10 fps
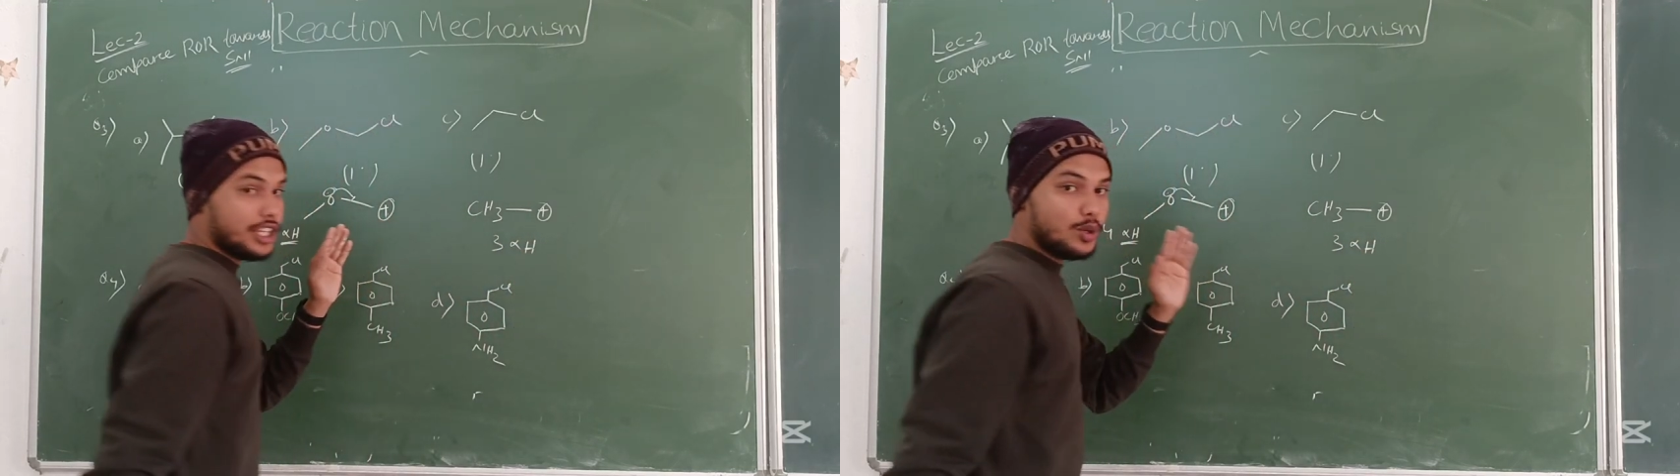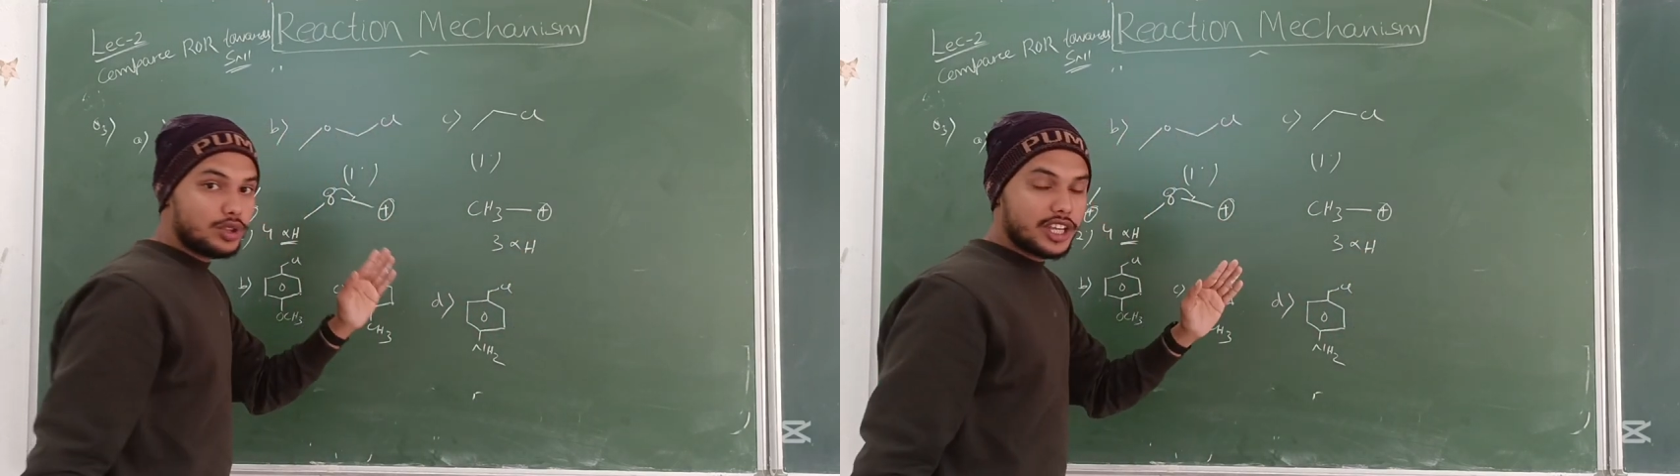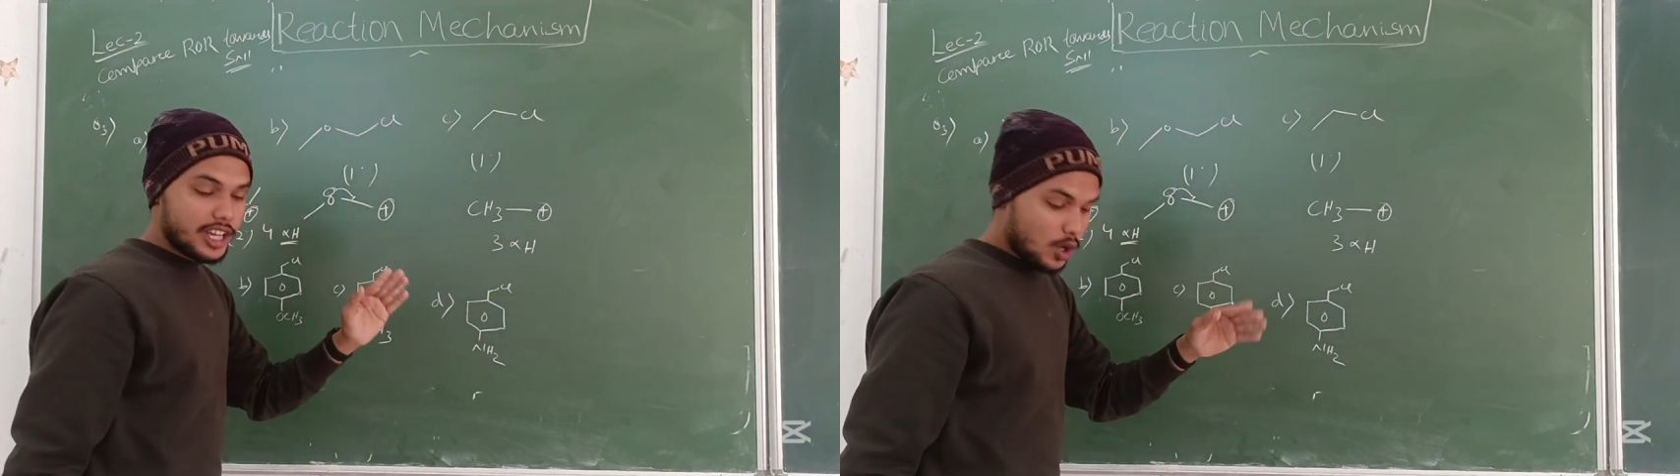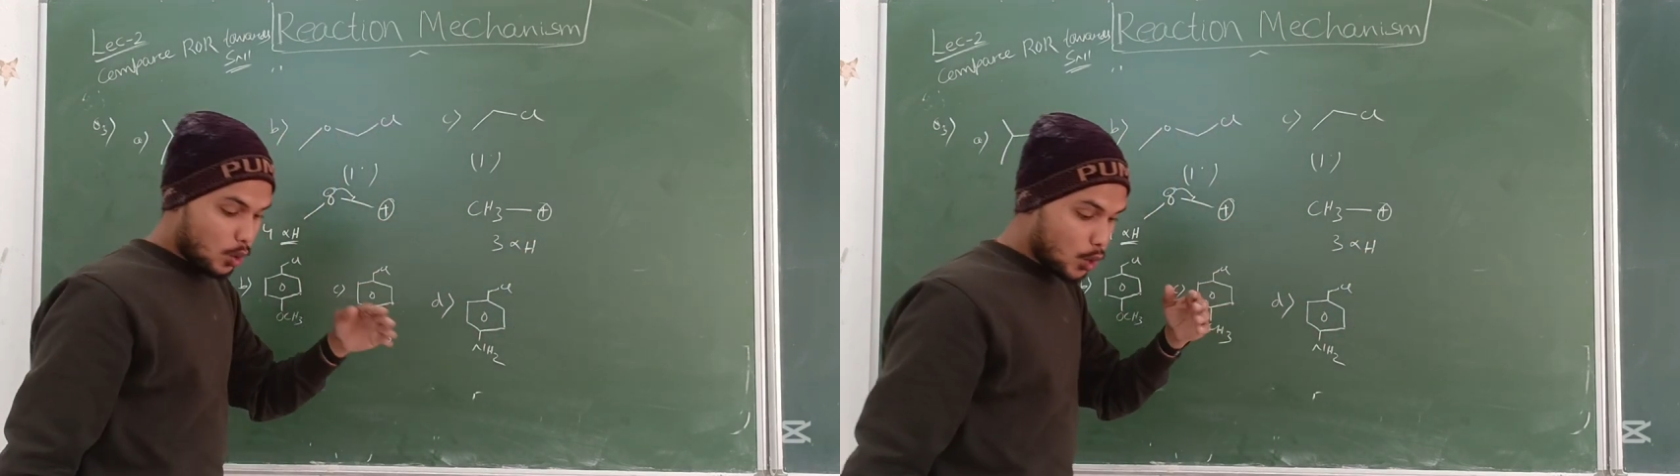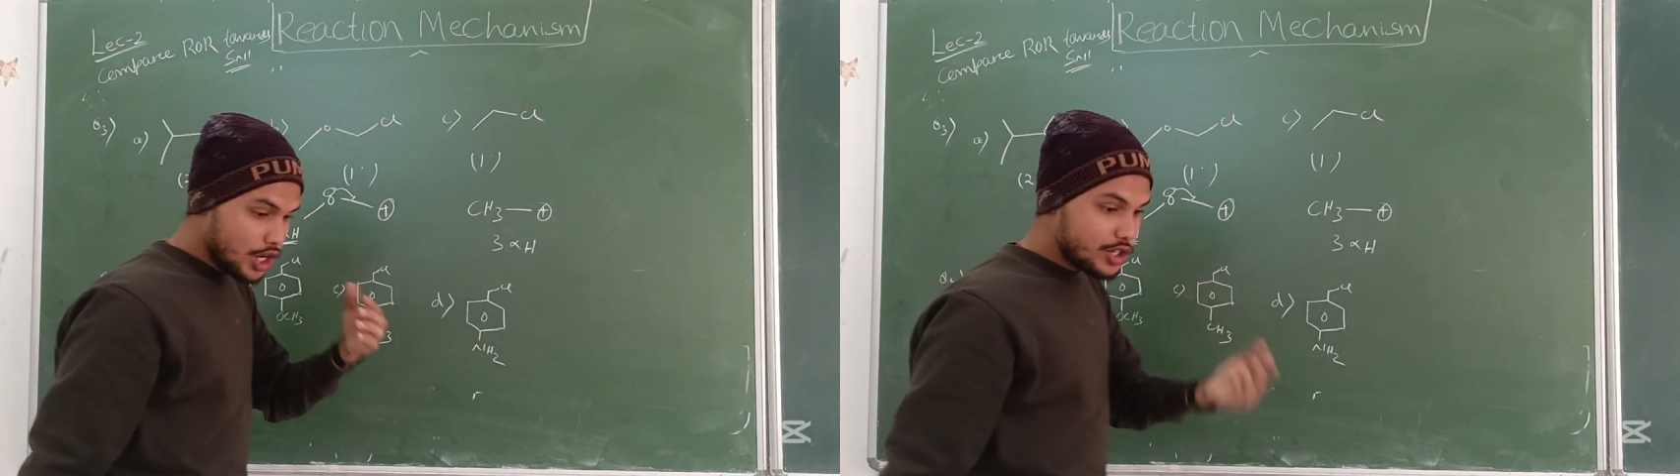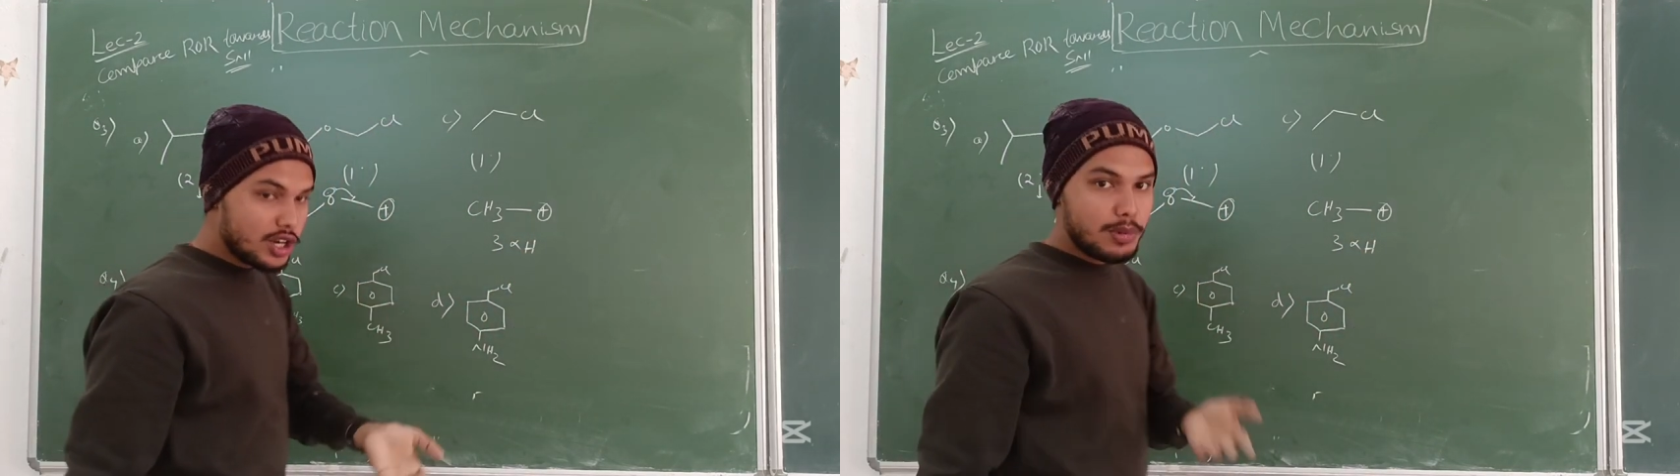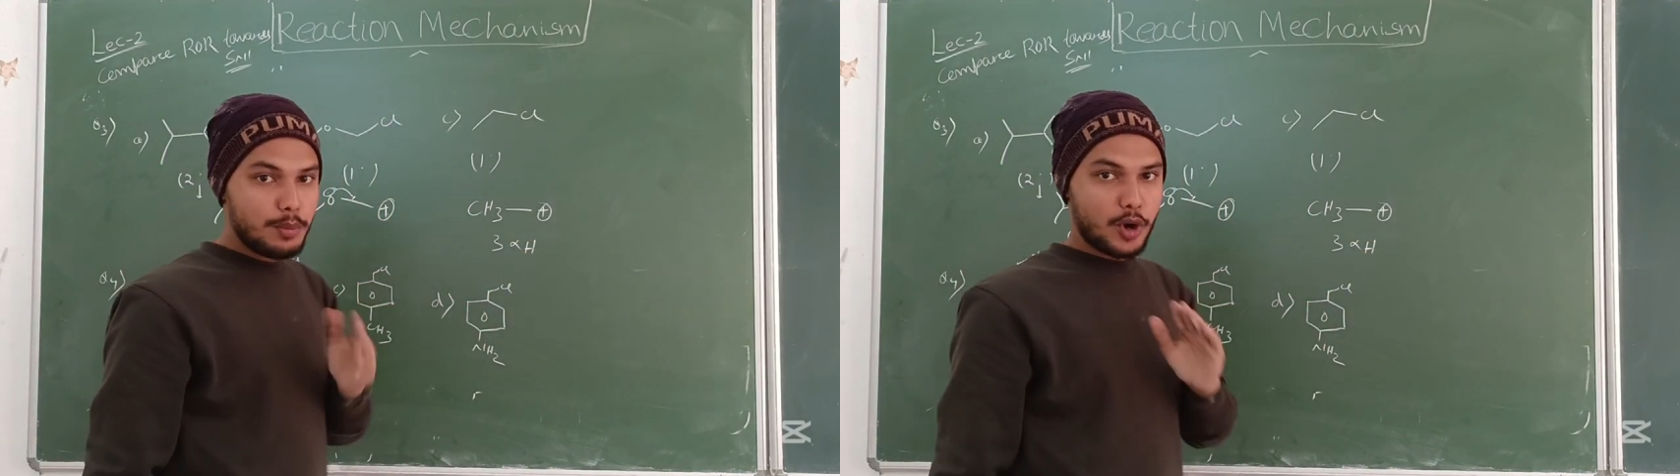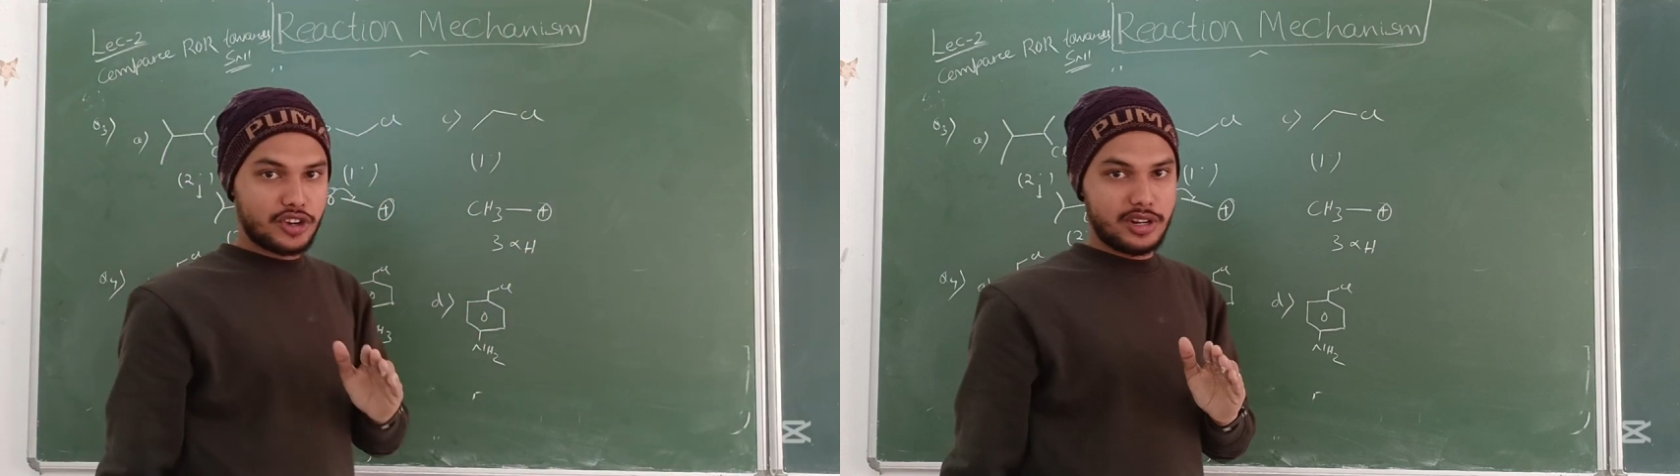you think which will be
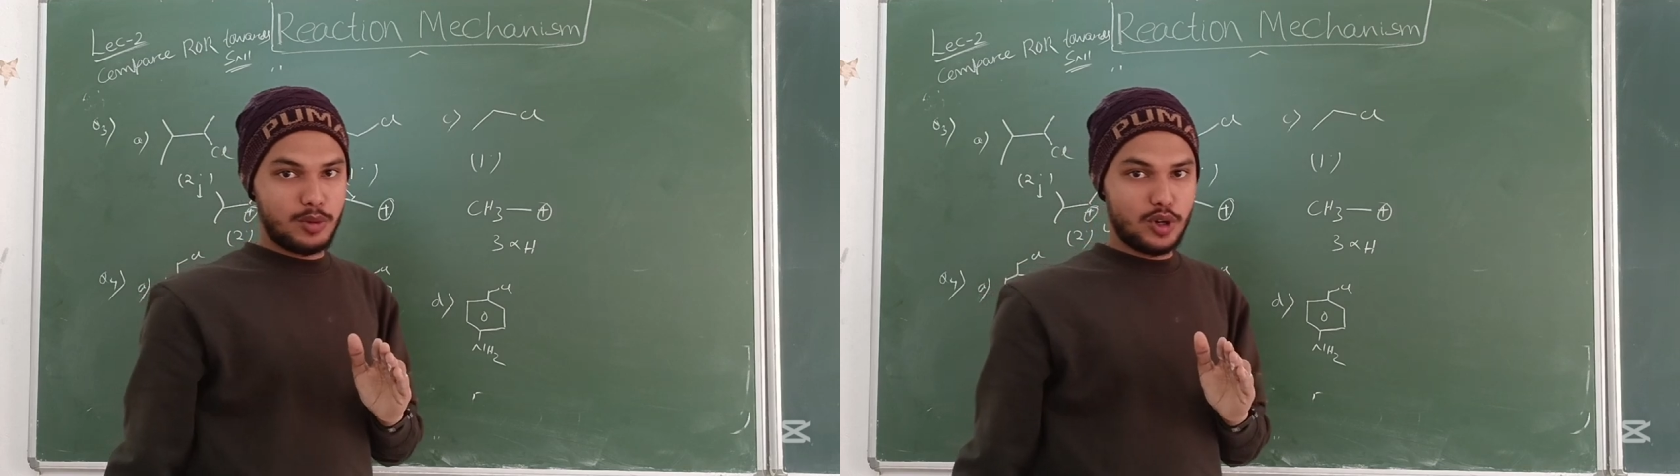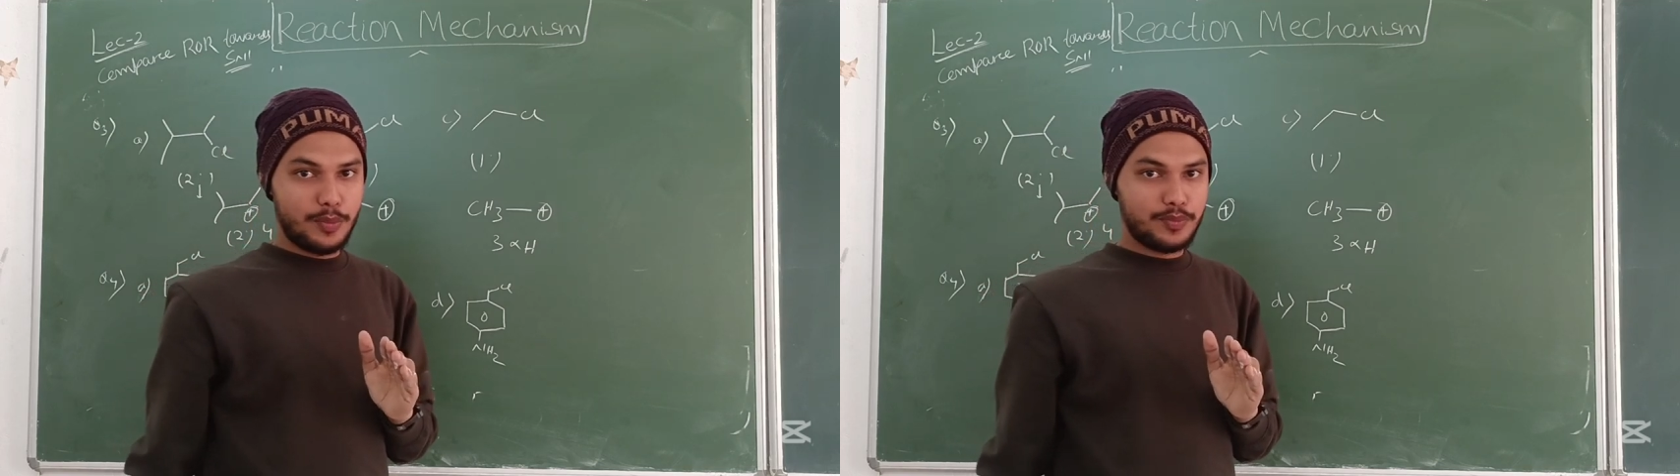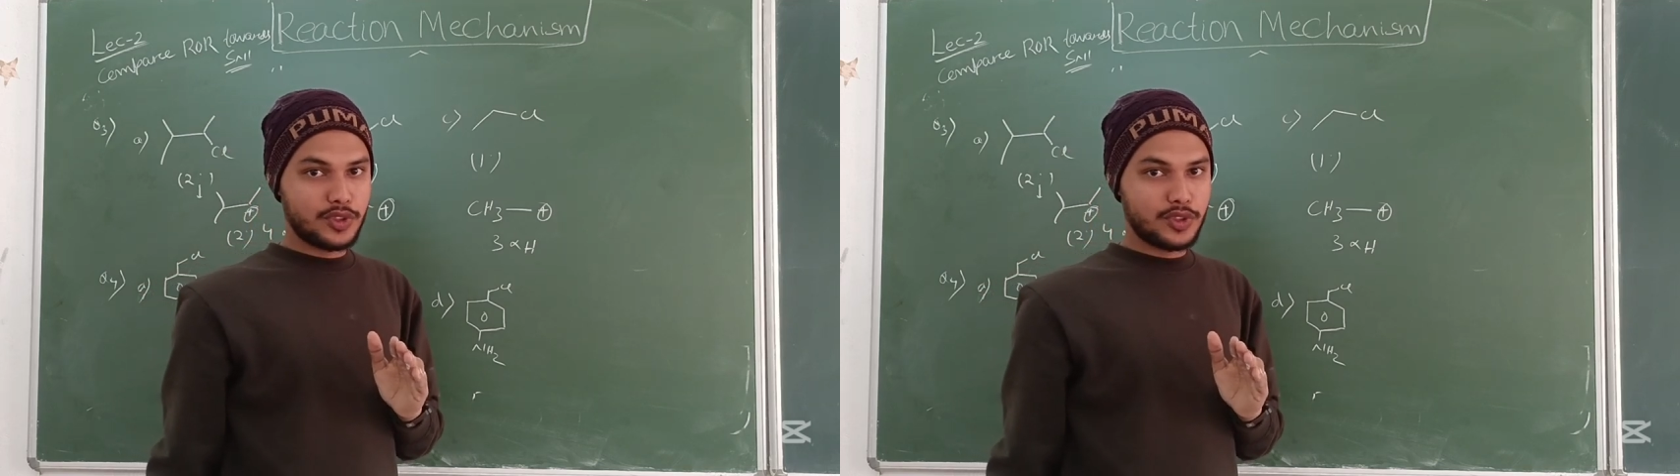more stable?